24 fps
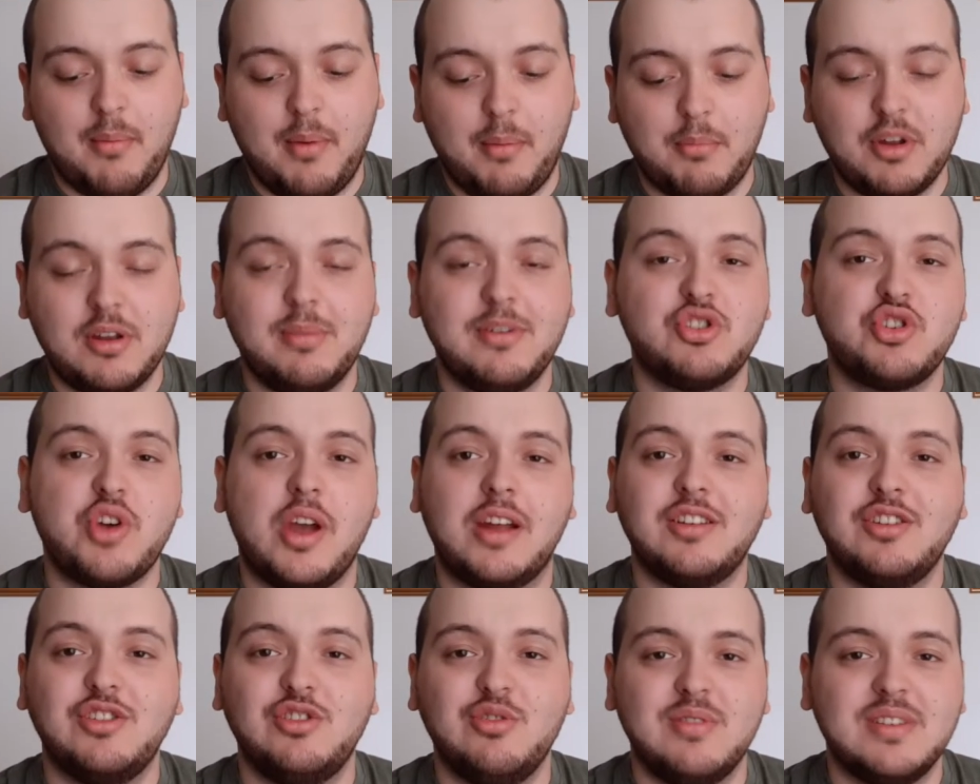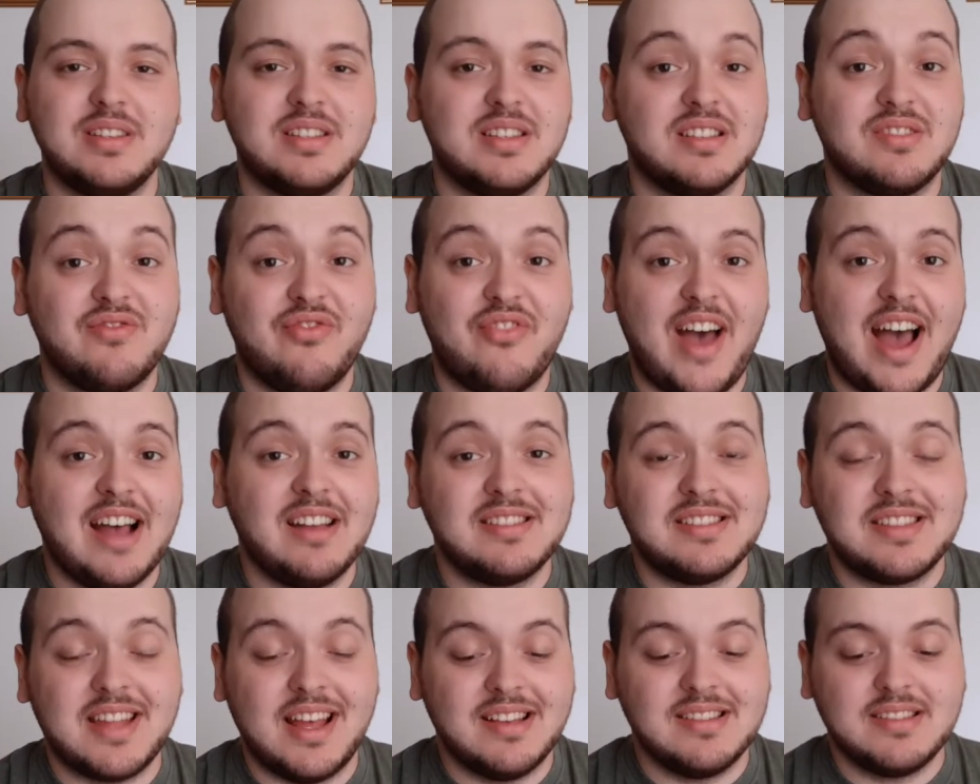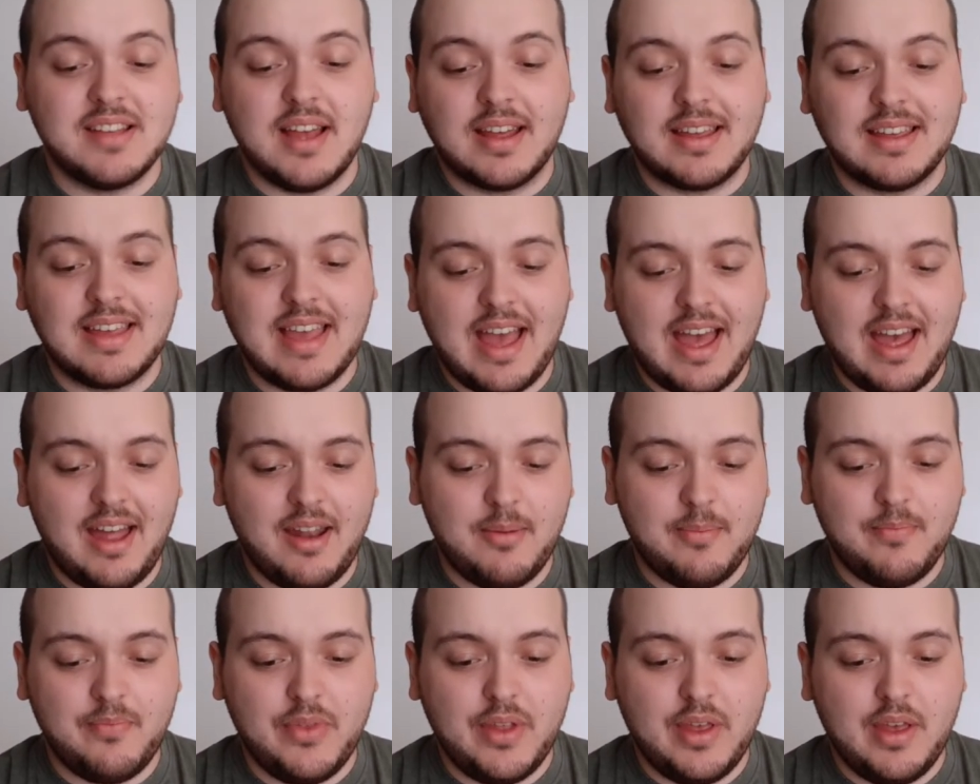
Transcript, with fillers: I'm going to be trying to do this as fast as I can.